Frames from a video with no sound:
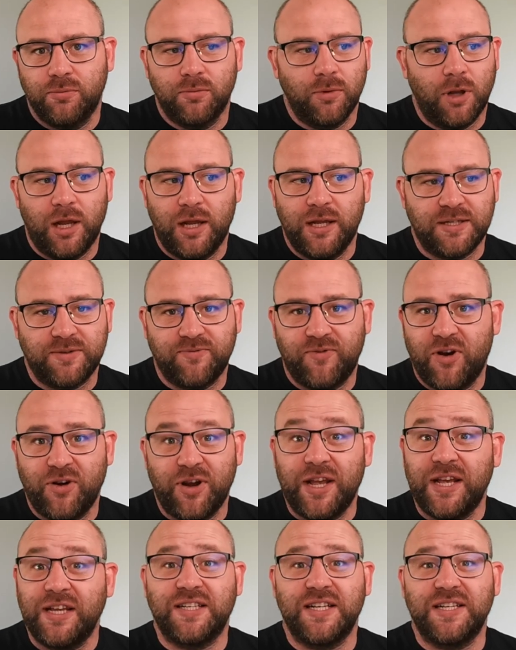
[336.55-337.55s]
Like, it's
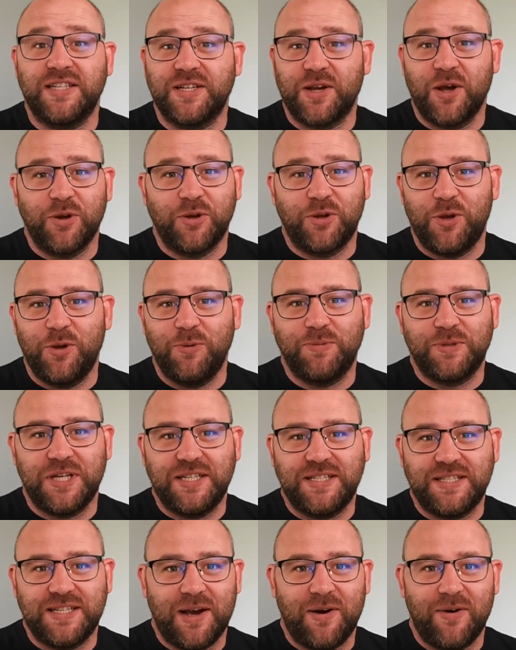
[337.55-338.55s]
very easy to go
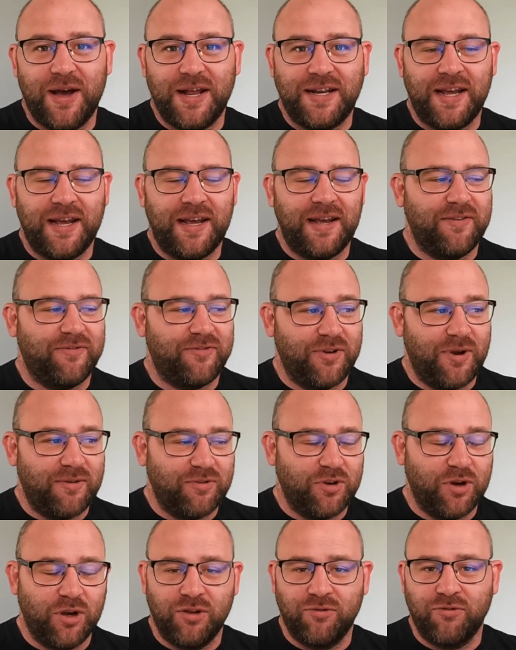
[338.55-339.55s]
kubectl edit if you
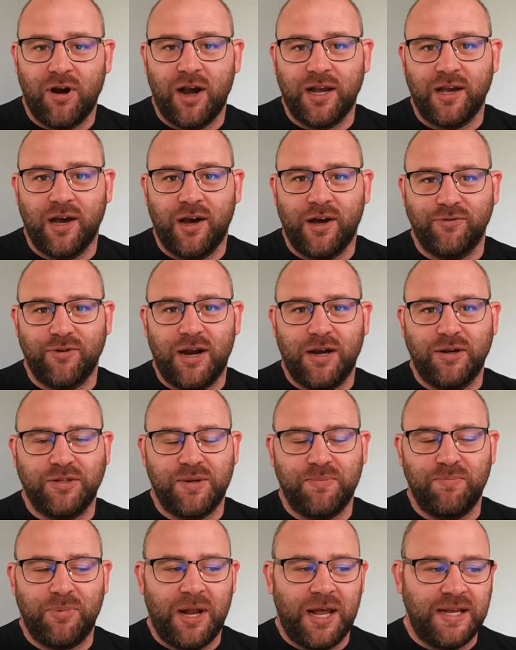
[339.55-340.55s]
haven't got the right guardrails
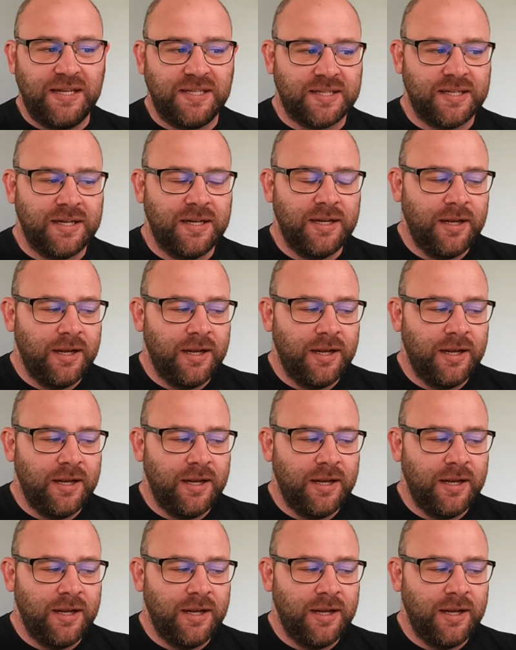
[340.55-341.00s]
in place.